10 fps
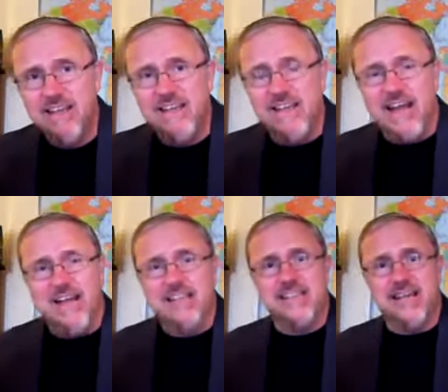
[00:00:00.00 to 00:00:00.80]
The
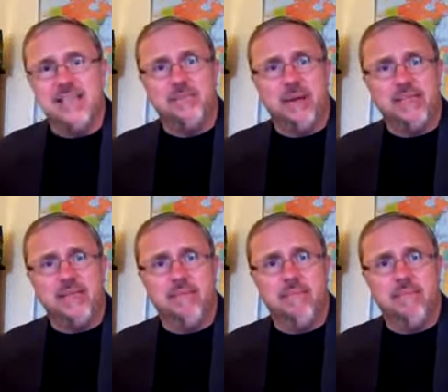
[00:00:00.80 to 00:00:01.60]
United States
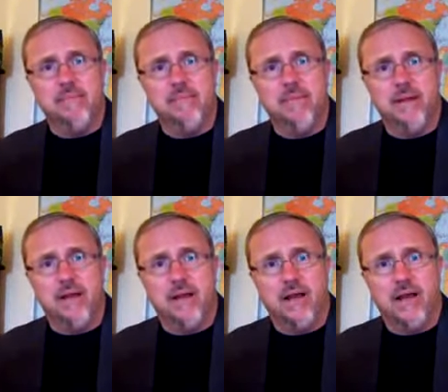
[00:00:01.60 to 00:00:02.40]
President
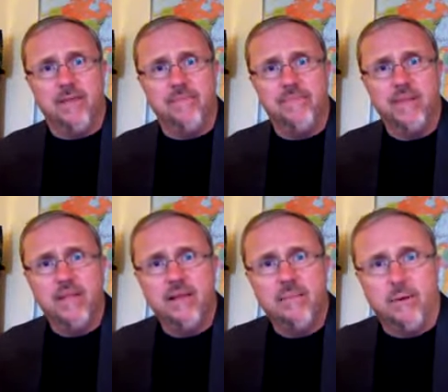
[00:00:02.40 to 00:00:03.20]
uh,
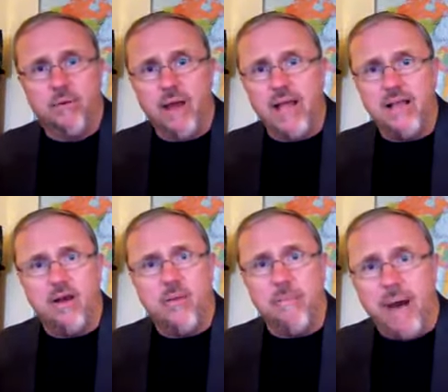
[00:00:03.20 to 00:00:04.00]
Barack
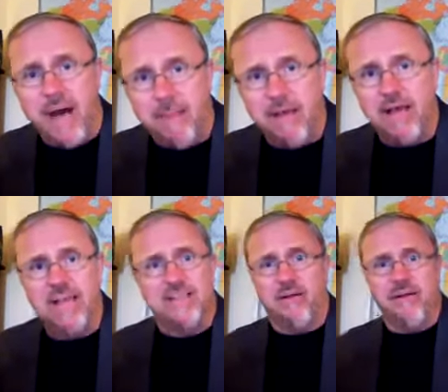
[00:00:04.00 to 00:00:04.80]
Obama
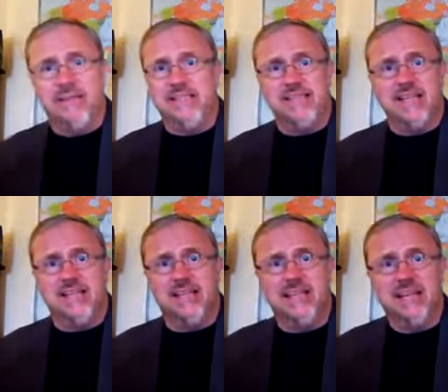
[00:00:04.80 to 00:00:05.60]
has already said
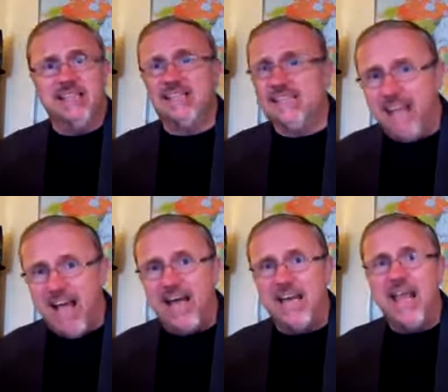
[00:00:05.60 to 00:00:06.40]
that
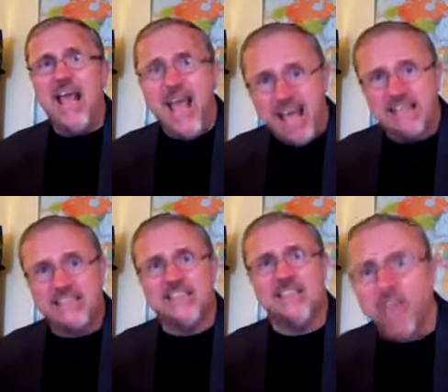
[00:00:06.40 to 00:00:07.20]
Assad
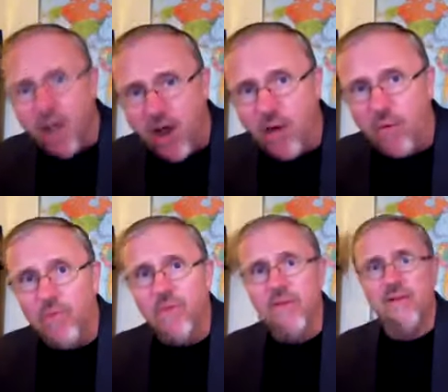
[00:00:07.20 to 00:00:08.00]
has to go.
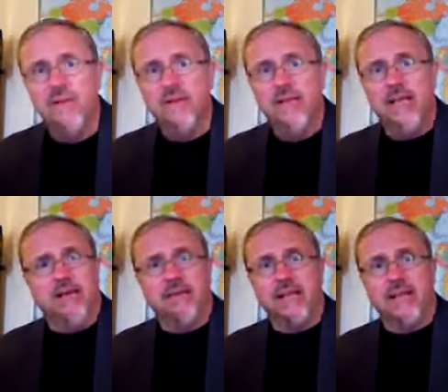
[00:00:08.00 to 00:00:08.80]

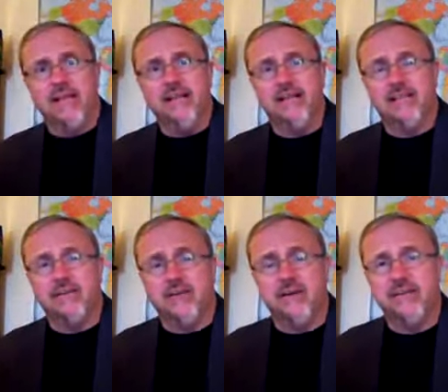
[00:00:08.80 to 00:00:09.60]
Hillary Clinton, the
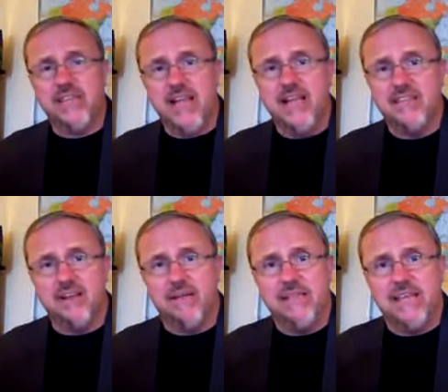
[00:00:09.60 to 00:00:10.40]
Secretary of State, has
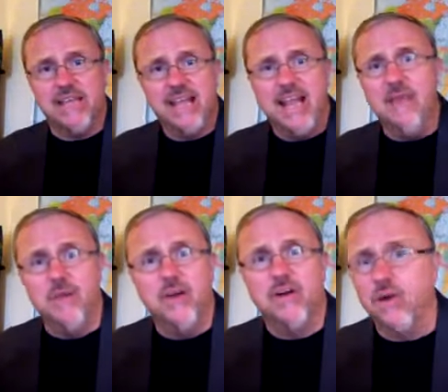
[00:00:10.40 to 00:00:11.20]
already said he
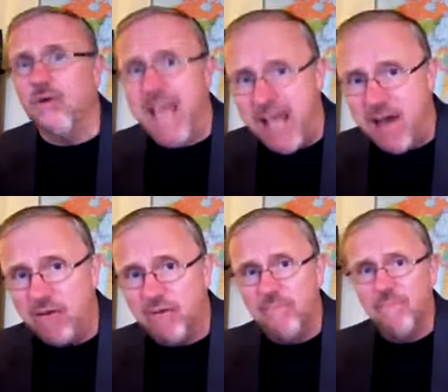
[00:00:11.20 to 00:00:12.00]
will go
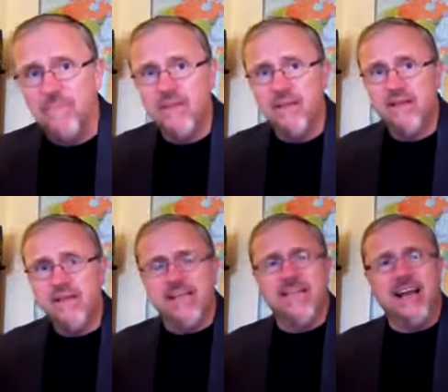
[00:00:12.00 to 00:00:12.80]
down.
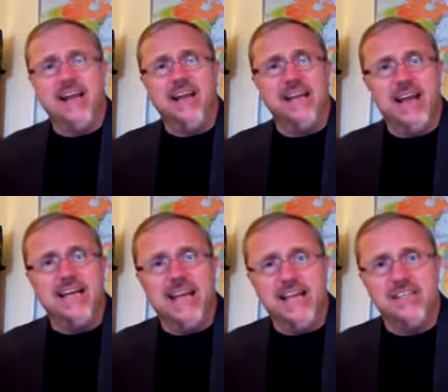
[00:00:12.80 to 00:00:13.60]
The entire
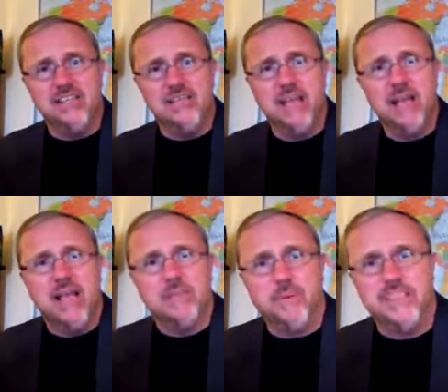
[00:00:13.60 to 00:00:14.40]
United Nations
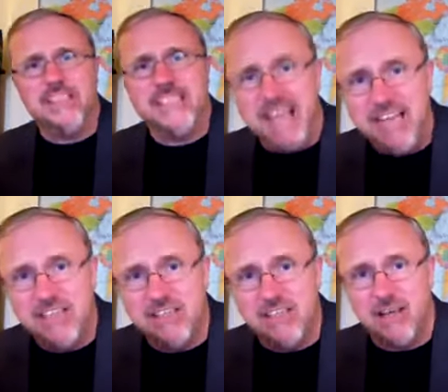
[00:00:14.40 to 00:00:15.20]
has put
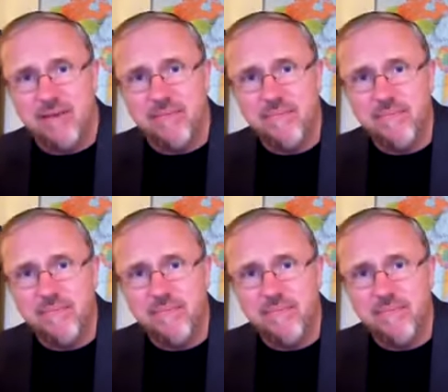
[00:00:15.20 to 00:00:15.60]
sanctions on him.